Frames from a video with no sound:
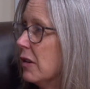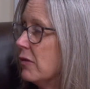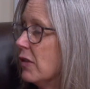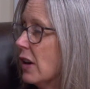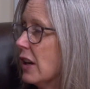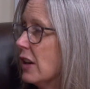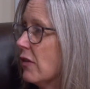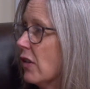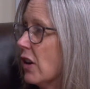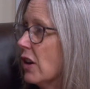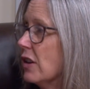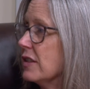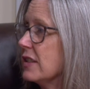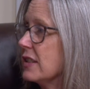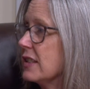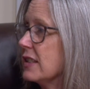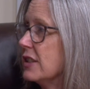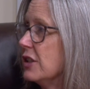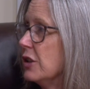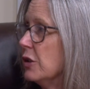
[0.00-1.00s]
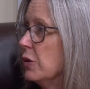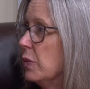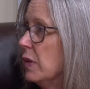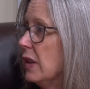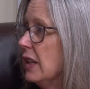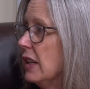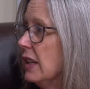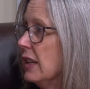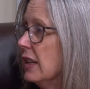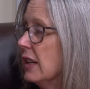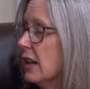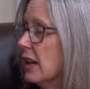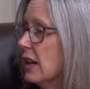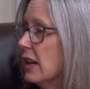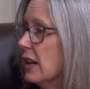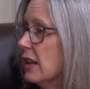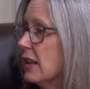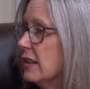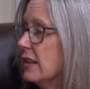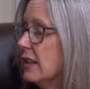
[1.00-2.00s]
friend of ours to be
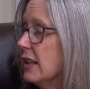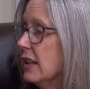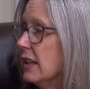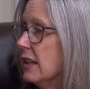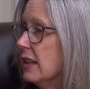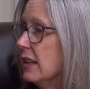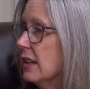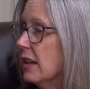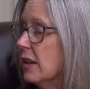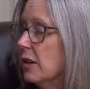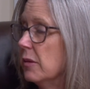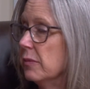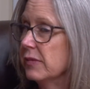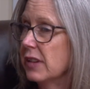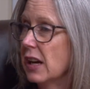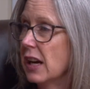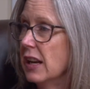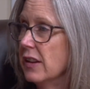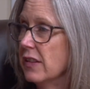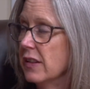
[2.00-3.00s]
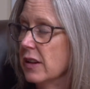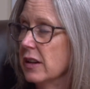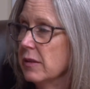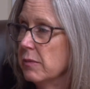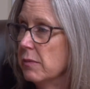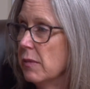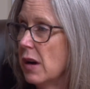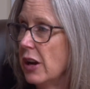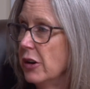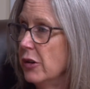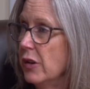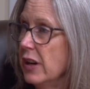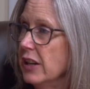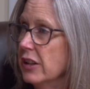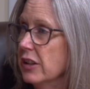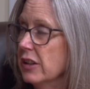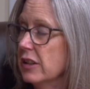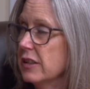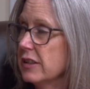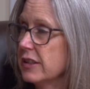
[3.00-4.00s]
the kind of the
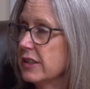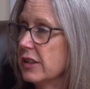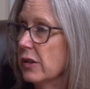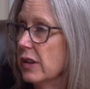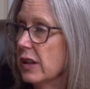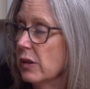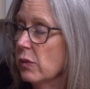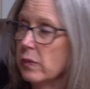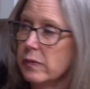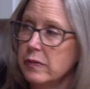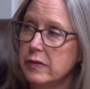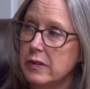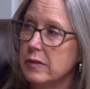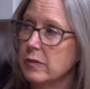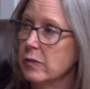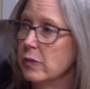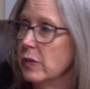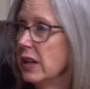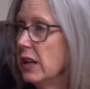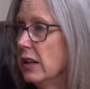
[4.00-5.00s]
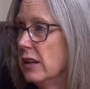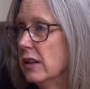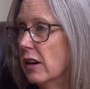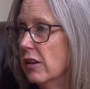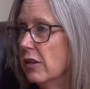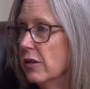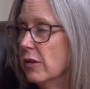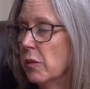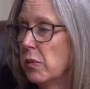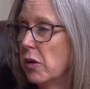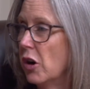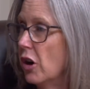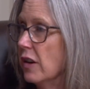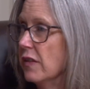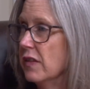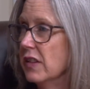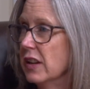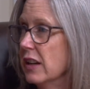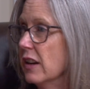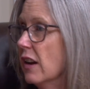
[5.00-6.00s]
moderator, so that we aren't a part
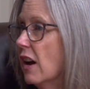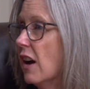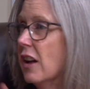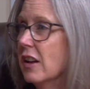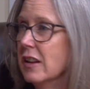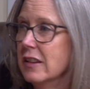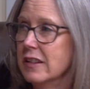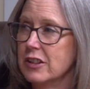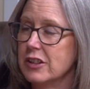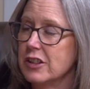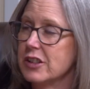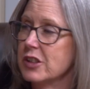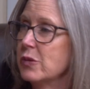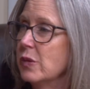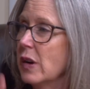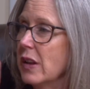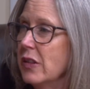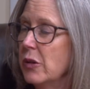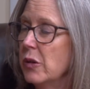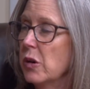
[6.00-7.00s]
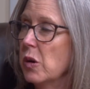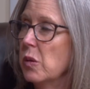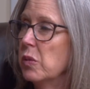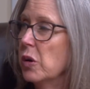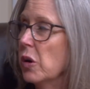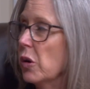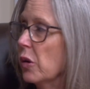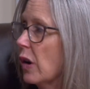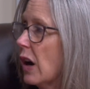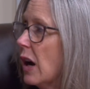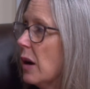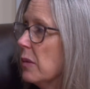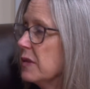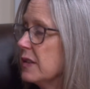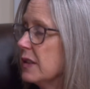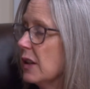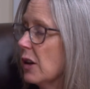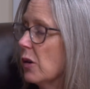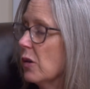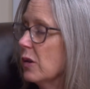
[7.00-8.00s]
of it at all, and they're just run their own program.
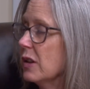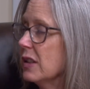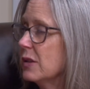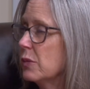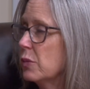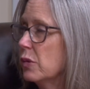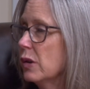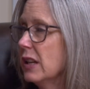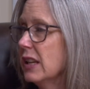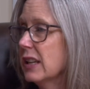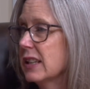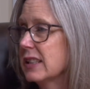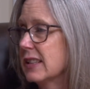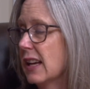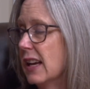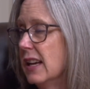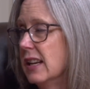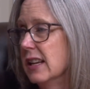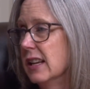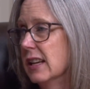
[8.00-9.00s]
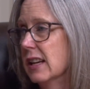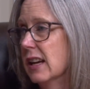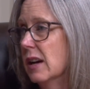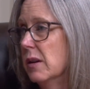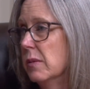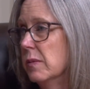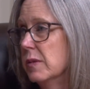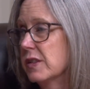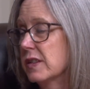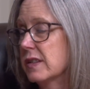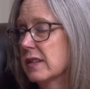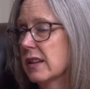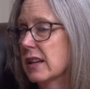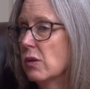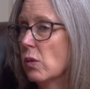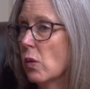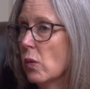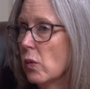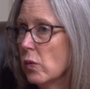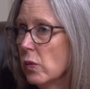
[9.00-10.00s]
So it's pretty exciting. I'm just
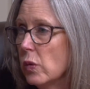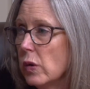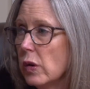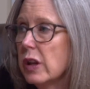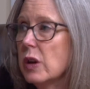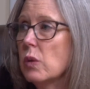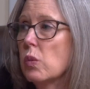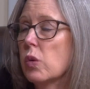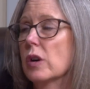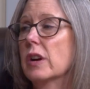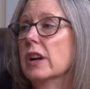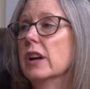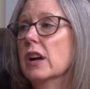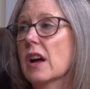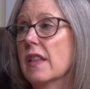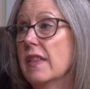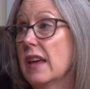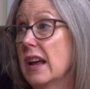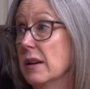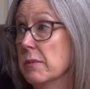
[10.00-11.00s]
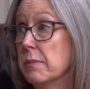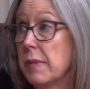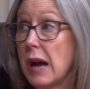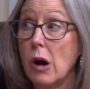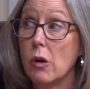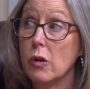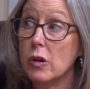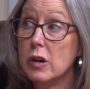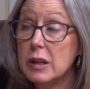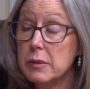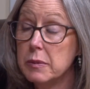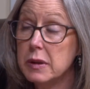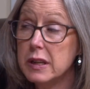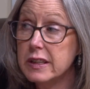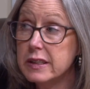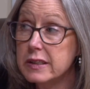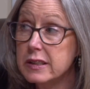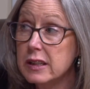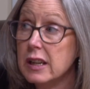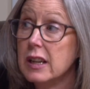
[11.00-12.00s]
like really working on that empowering
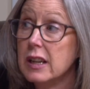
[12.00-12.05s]
piece.